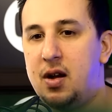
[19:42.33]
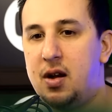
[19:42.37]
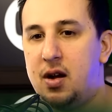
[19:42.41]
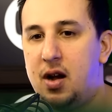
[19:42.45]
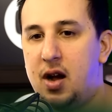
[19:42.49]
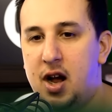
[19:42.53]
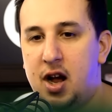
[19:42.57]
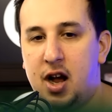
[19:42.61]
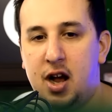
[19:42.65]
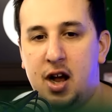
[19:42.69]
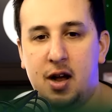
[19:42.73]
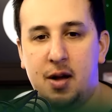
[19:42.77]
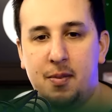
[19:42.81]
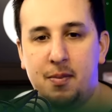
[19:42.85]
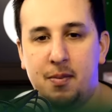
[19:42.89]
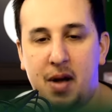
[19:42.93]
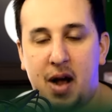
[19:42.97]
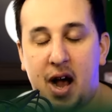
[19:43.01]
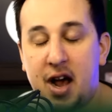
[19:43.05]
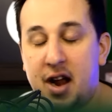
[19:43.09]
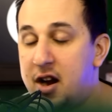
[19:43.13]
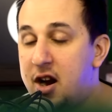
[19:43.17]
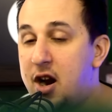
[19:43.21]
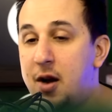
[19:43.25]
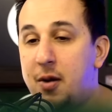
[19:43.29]
Um,
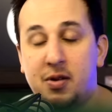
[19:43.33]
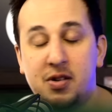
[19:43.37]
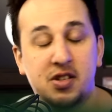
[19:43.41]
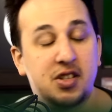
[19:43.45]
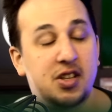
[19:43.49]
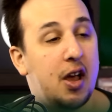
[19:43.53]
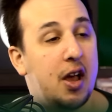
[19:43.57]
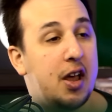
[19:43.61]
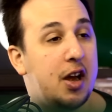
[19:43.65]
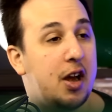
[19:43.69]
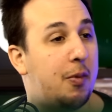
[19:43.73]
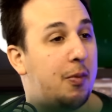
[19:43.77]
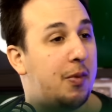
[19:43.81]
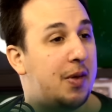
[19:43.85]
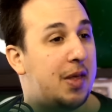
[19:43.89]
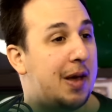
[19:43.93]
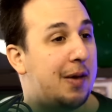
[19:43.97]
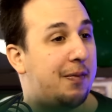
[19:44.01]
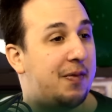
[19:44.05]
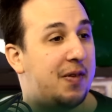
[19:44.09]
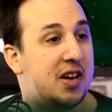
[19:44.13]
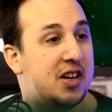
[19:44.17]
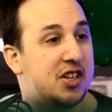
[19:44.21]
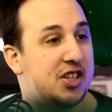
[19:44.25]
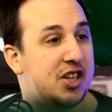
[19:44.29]
I don't know what's going on with their
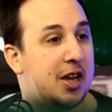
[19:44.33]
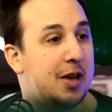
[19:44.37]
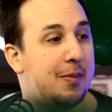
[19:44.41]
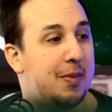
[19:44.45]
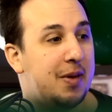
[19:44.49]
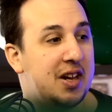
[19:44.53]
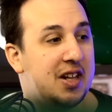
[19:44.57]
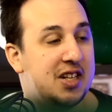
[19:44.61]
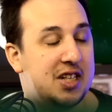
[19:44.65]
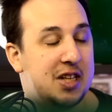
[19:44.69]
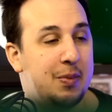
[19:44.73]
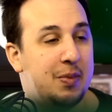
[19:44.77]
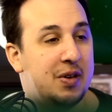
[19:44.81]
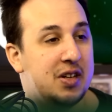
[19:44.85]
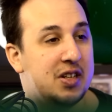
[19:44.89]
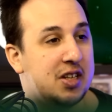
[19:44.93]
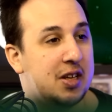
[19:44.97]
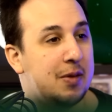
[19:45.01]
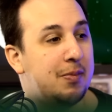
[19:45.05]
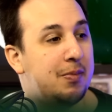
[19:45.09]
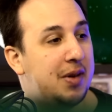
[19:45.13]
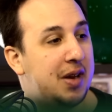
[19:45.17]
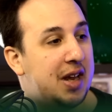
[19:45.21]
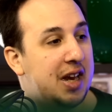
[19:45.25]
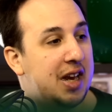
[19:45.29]
finishing ability, but it's
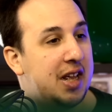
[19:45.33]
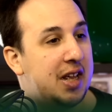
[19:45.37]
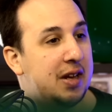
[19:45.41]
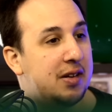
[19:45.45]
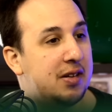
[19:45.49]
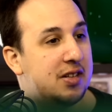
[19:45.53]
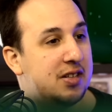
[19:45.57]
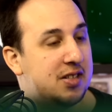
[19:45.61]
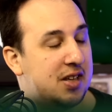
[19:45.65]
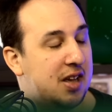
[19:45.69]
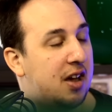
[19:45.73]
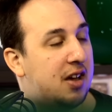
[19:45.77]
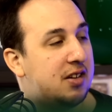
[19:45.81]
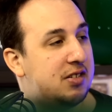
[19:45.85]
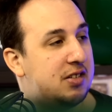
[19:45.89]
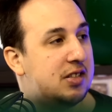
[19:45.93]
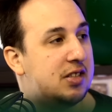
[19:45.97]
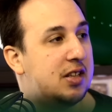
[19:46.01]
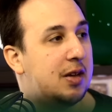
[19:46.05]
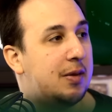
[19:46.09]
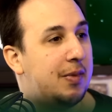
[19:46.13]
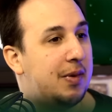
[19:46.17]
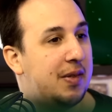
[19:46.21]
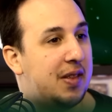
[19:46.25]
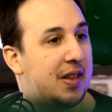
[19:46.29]
completely deserted
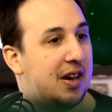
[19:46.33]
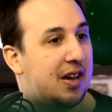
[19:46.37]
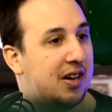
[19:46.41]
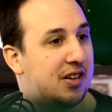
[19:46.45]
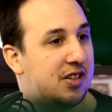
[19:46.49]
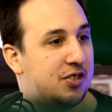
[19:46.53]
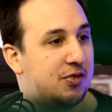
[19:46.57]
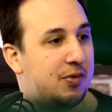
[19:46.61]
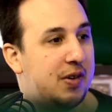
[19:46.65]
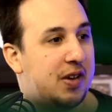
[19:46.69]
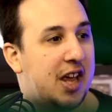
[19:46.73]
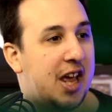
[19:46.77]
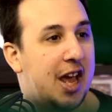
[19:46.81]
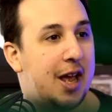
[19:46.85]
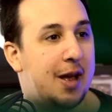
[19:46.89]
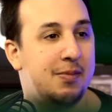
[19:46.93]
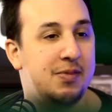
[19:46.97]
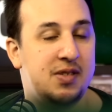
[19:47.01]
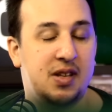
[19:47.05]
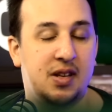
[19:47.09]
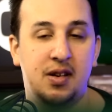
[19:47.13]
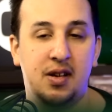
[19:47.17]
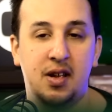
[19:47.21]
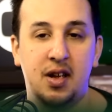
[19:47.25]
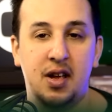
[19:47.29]
them in the last three
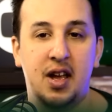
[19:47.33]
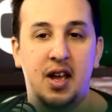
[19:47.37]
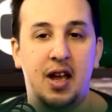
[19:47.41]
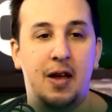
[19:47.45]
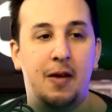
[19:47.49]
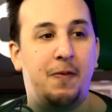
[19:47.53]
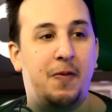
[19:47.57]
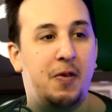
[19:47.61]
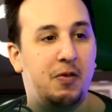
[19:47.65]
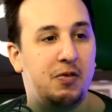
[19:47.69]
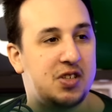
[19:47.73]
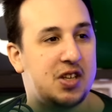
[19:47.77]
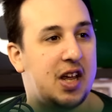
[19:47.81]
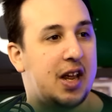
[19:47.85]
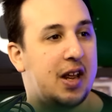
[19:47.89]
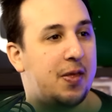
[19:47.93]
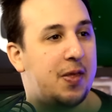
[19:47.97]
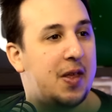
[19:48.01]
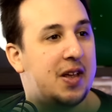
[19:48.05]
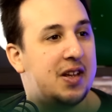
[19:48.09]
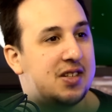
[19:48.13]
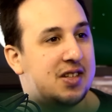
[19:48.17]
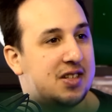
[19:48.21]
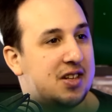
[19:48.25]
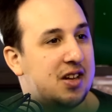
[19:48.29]
games, and it feels like
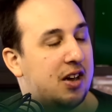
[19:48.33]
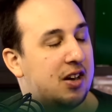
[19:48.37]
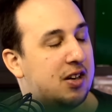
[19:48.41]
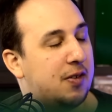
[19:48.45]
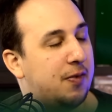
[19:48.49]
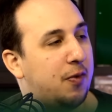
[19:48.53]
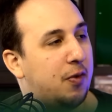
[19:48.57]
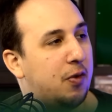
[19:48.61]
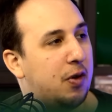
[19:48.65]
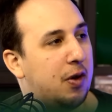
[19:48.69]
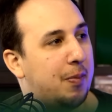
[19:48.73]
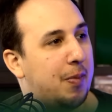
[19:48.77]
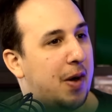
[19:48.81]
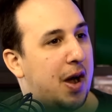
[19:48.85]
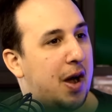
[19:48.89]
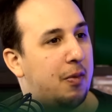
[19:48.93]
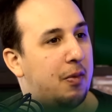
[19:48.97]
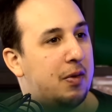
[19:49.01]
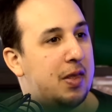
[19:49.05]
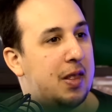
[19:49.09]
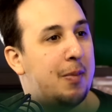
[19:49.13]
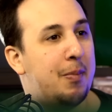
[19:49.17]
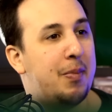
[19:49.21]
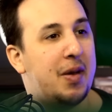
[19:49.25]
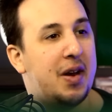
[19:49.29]
things are starting to fall apart
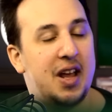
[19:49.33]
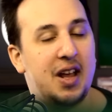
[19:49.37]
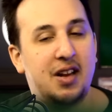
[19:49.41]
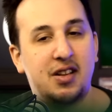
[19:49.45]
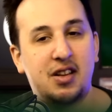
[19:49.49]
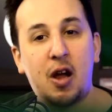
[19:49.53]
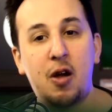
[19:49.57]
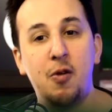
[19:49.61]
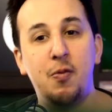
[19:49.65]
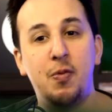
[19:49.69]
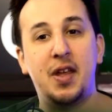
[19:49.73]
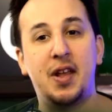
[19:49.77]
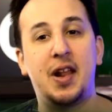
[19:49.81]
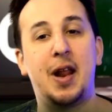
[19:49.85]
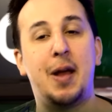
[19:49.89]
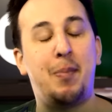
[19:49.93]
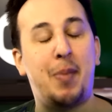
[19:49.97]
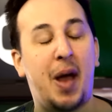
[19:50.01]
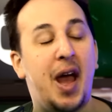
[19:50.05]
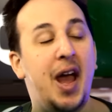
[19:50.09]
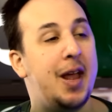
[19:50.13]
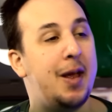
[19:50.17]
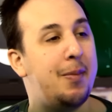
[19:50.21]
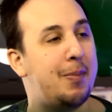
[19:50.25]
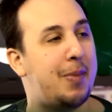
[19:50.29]
with them. But I don't think they're
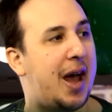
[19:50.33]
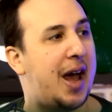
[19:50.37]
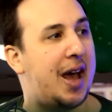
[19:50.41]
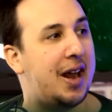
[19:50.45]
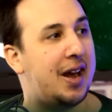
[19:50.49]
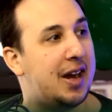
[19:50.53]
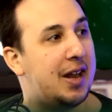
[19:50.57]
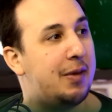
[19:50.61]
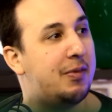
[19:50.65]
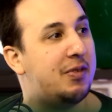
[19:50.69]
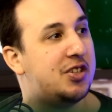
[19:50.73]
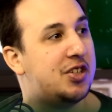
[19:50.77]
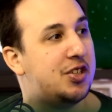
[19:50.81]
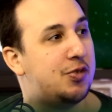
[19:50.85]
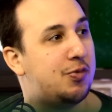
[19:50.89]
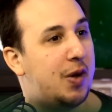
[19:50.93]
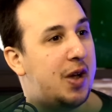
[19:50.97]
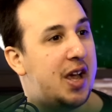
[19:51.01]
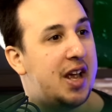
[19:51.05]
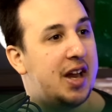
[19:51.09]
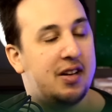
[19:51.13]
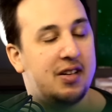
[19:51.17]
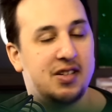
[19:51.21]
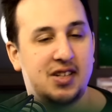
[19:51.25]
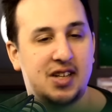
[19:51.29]
paying badly, which is
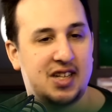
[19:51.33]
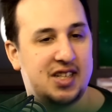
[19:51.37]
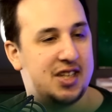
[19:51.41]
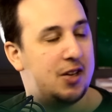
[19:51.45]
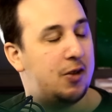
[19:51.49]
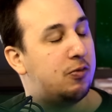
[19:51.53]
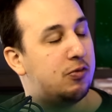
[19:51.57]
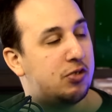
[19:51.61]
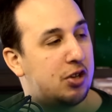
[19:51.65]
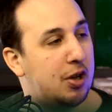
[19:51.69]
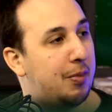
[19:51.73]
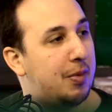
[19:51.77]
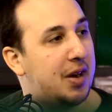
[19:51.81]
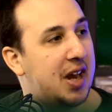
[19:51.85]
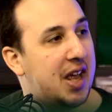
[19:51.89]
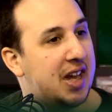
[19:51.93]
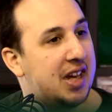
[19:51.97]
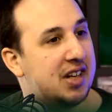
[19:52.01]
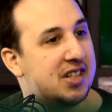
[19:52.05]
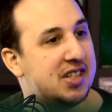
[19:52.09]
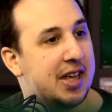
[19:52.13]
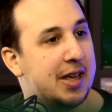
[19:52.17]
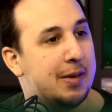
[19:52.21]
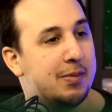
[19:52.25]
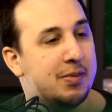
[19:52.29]
weird because they're still dominating
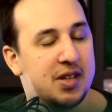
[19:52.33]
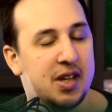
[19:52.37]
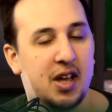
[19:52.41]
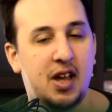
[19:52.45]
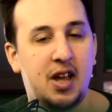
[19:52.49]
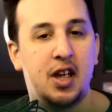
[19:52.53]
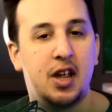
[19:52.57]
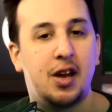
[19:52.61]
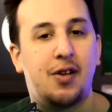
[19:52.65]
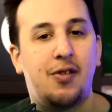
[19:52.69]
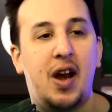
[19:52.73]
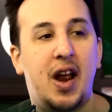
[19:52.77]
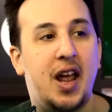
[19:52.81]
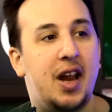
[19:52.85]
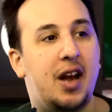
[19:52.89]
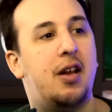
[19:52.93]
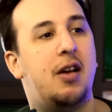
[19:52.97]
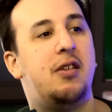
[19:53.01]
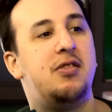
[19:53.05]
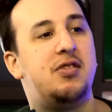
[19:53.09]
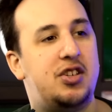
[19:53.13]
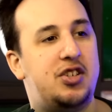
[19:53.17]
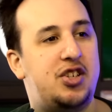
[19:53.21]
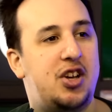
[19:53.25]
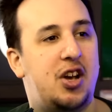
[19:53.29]
teams, creating
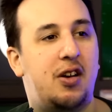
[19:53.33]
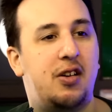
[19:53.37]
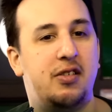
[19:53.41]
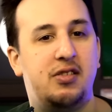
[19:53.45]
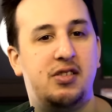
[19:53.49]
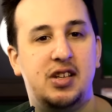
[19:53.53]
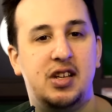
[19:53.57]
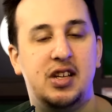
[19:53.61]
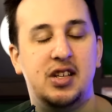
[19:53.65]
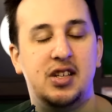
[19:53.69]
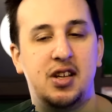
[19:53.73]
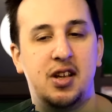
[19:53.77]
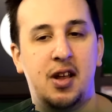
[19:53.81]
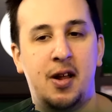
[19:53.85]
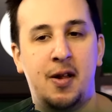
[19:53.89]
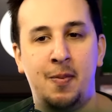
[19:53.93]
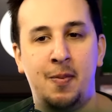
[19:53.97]
loads of chances.